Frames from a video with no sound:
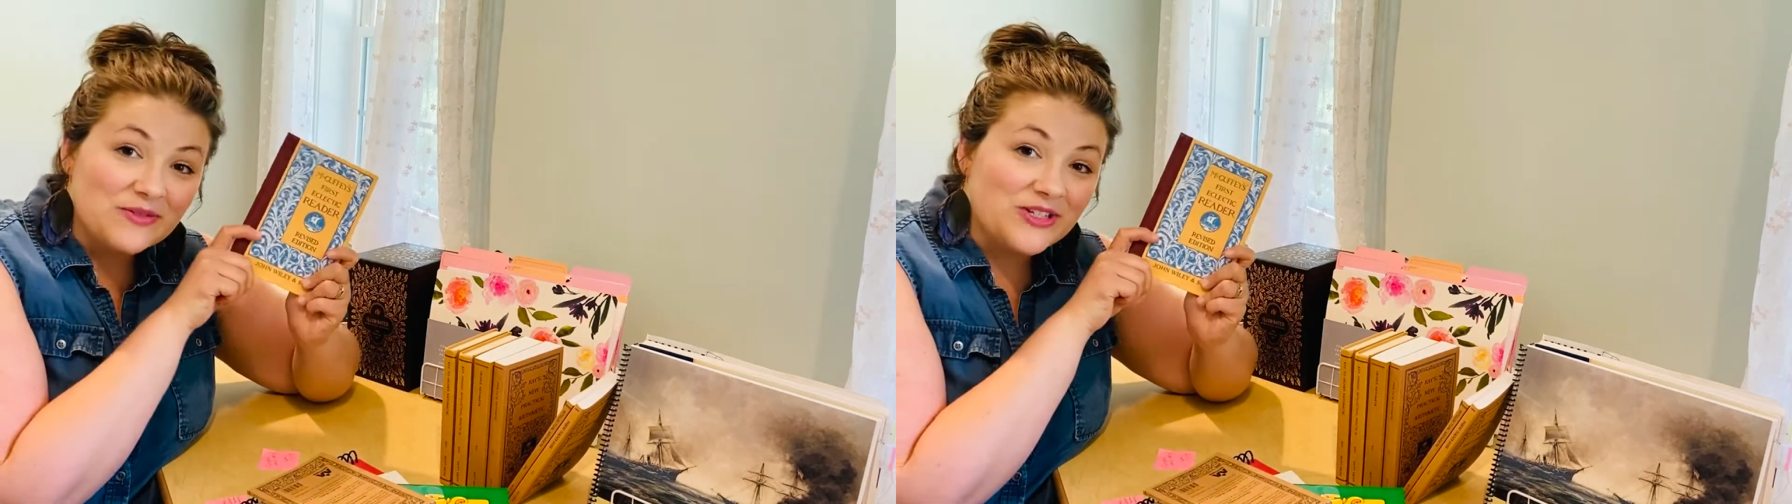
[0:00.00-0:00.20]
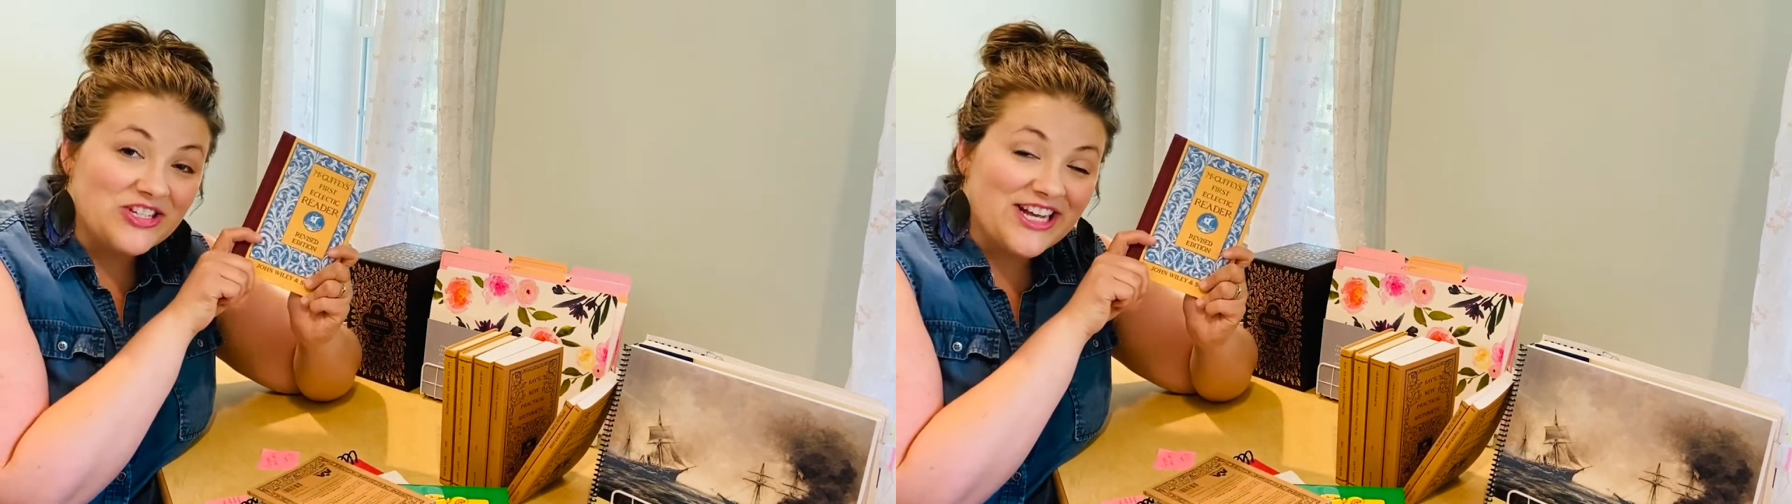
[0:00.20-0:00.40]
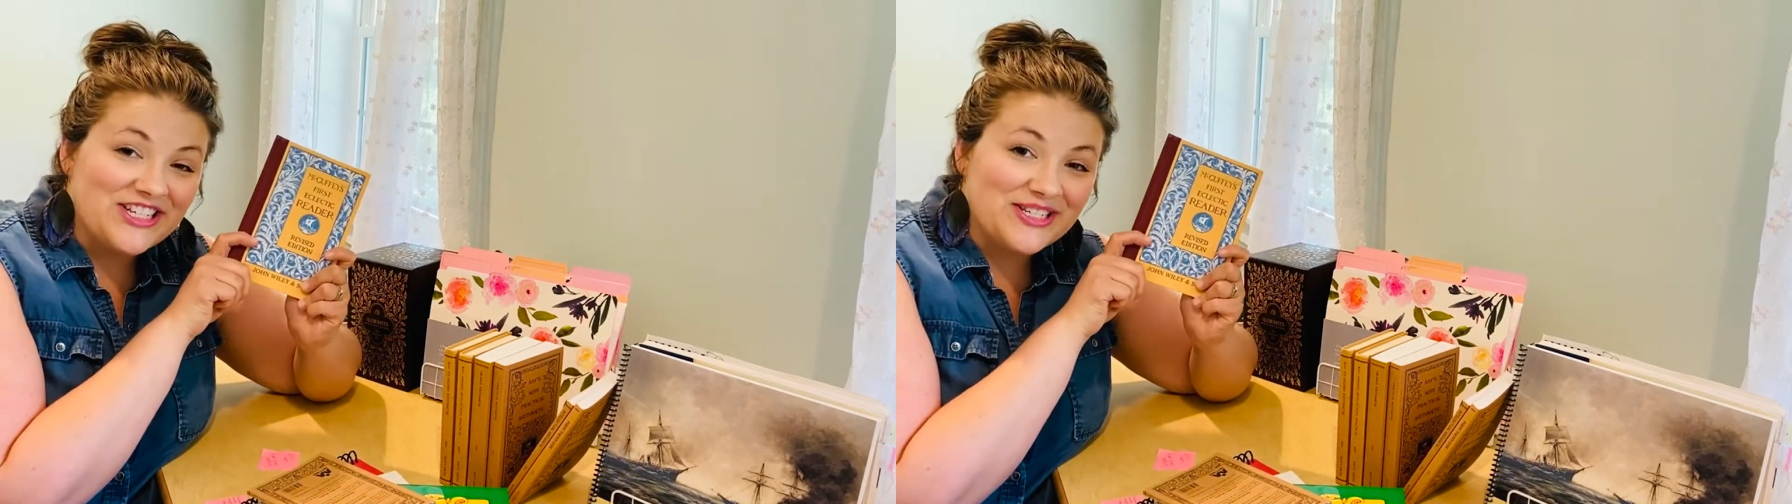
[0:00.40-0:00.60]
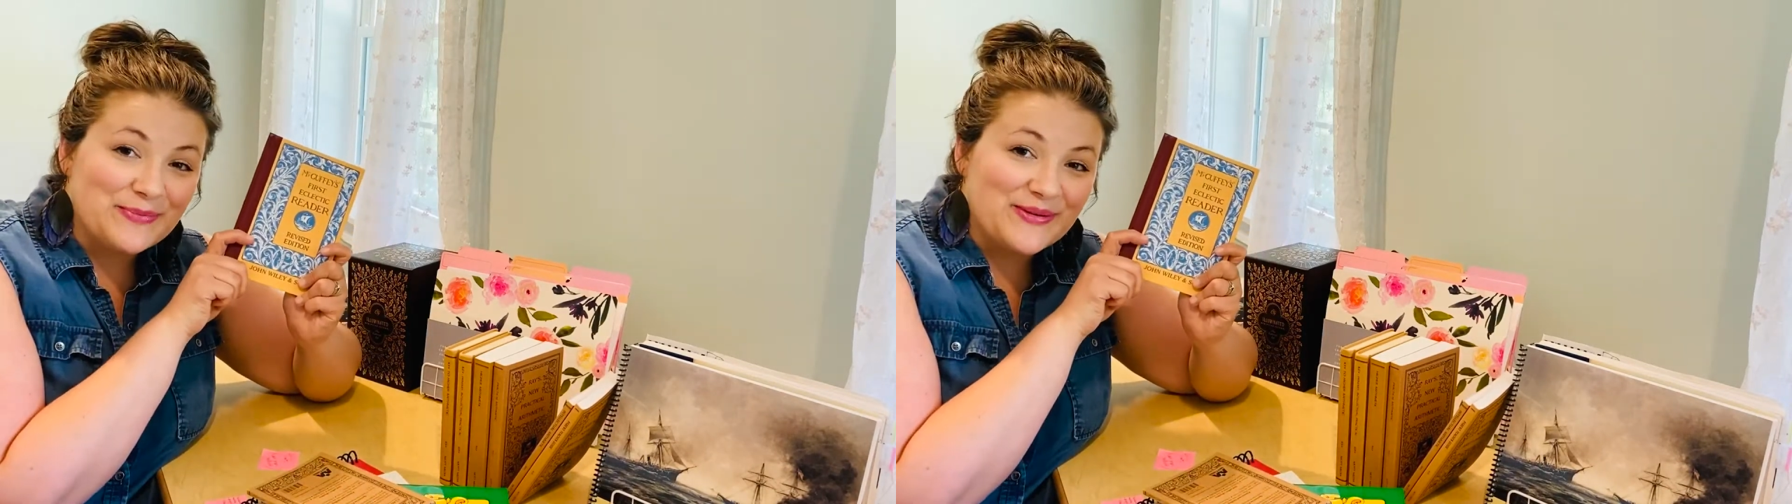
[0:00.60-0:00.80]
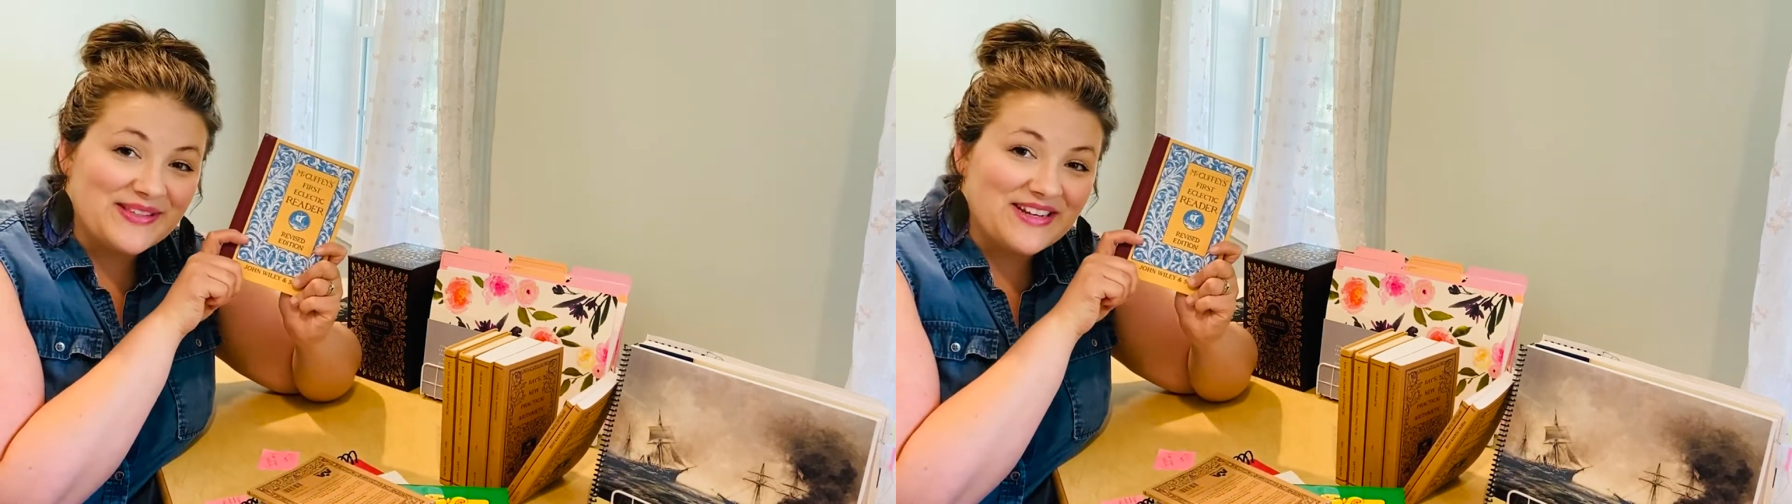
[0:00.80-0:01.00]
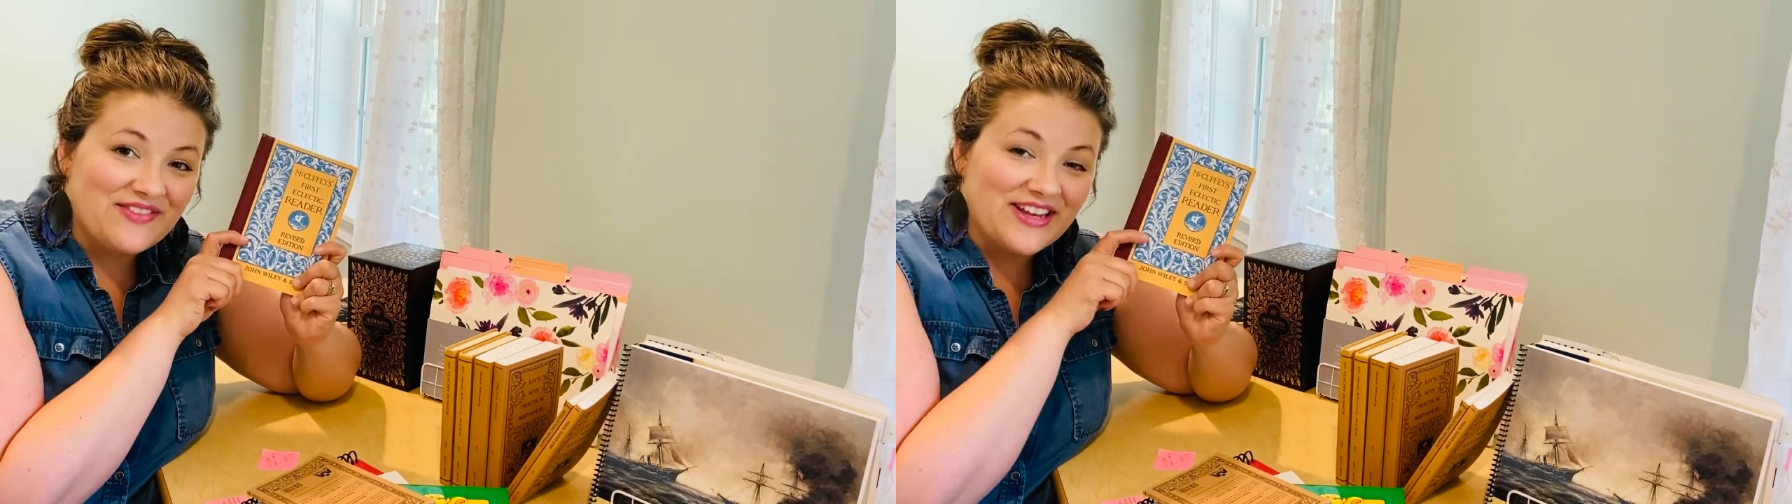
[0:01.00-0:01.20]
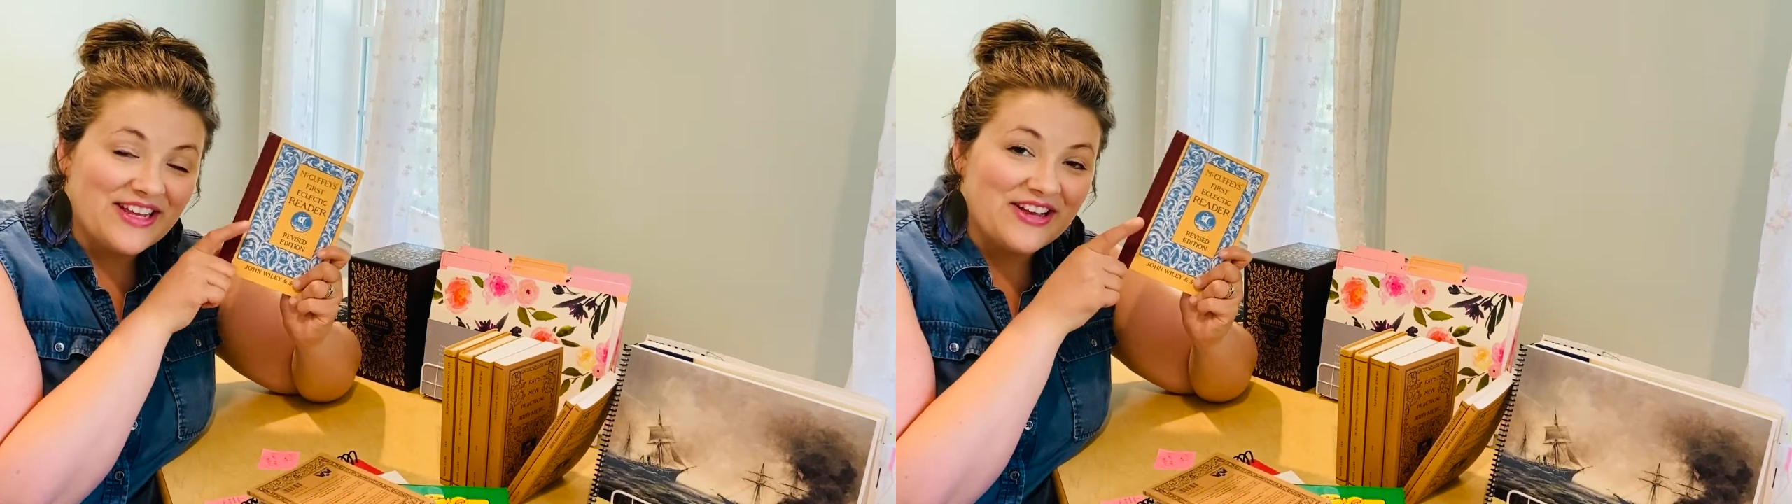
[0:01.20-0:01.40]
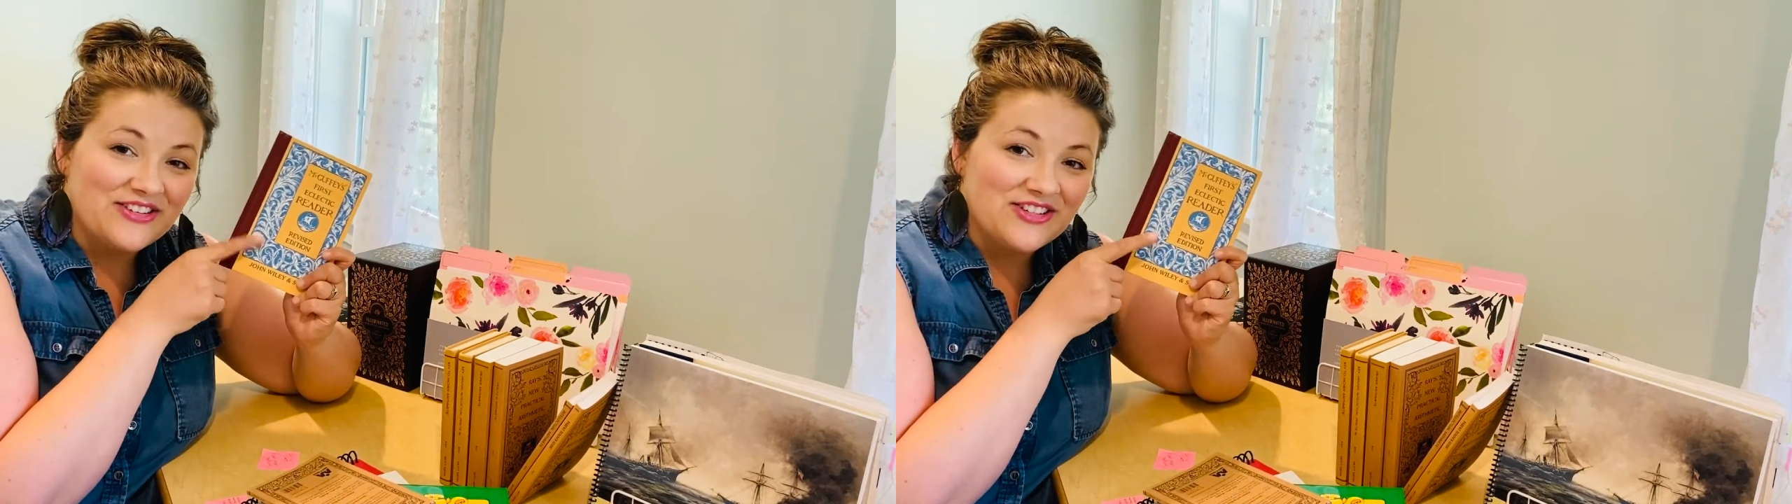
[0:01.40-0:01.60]
which I just posted a
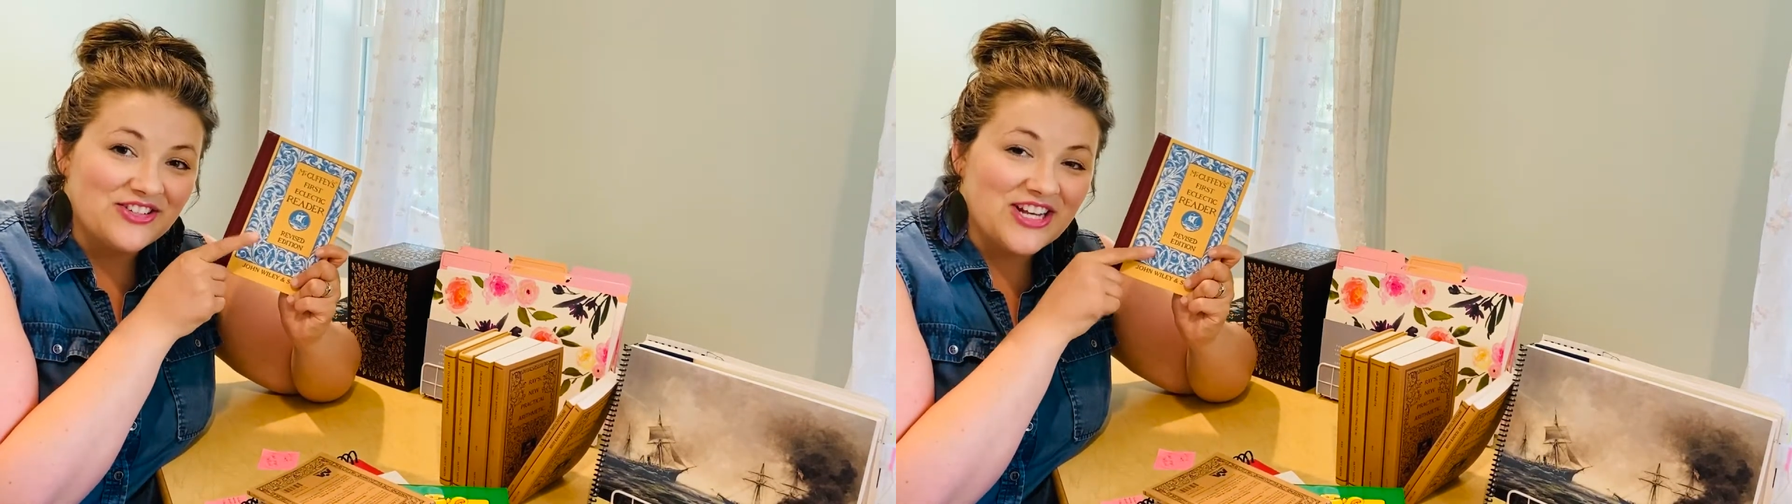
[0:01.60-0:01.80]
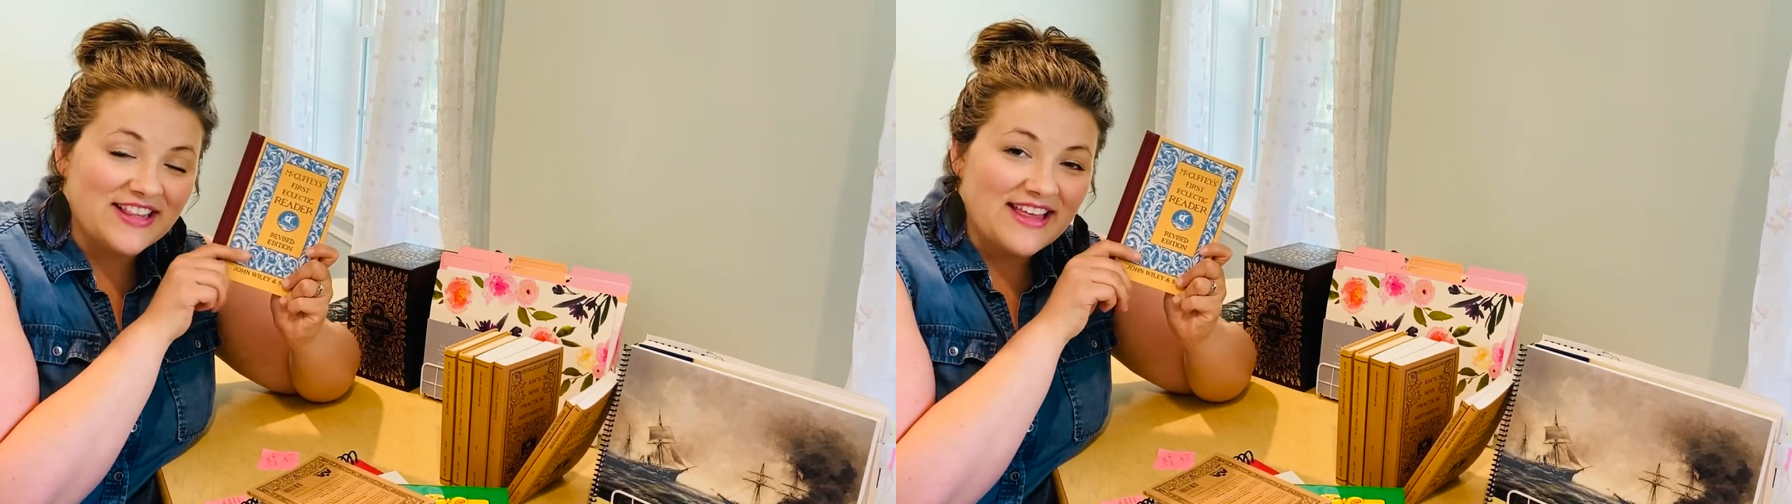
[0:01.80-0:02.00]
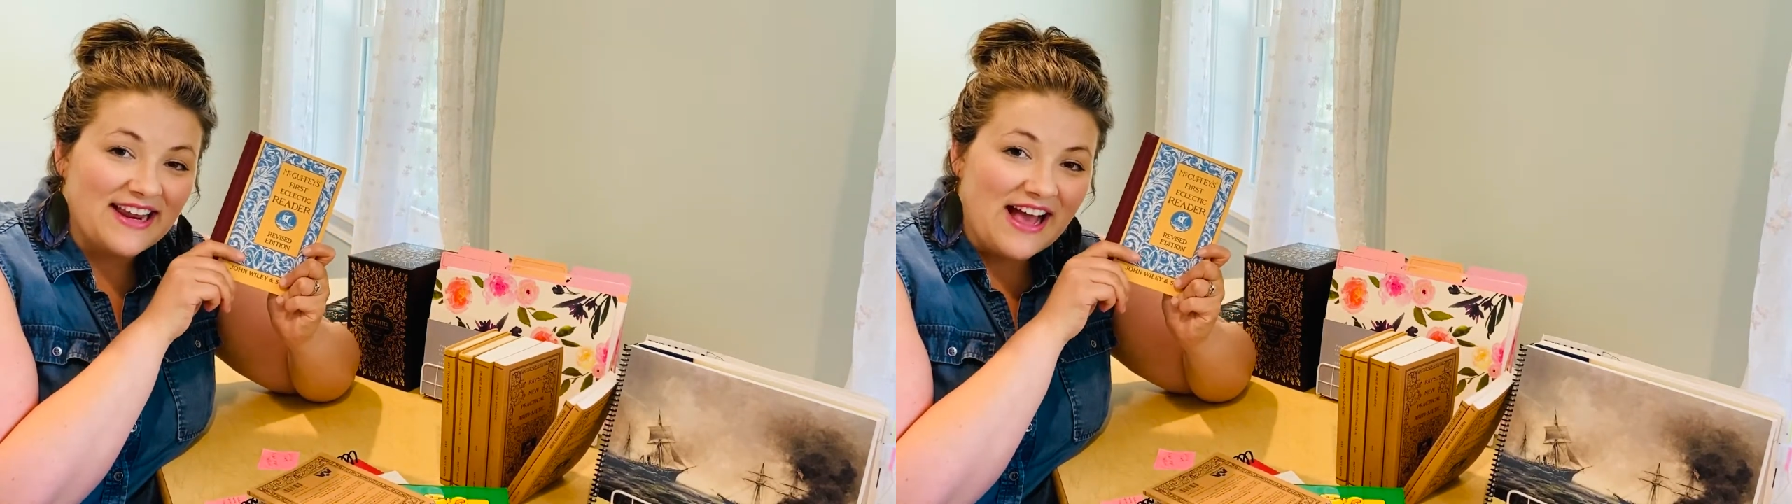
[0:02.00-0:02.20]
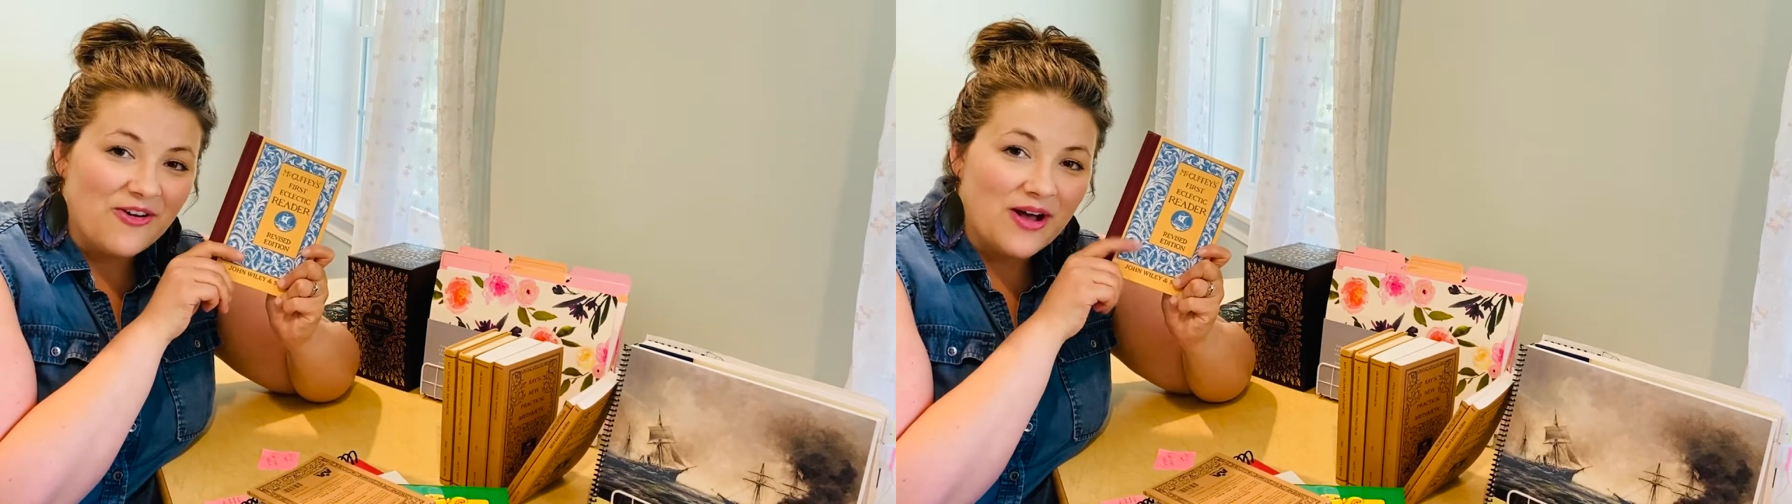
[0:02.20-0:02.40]
video, so check that out.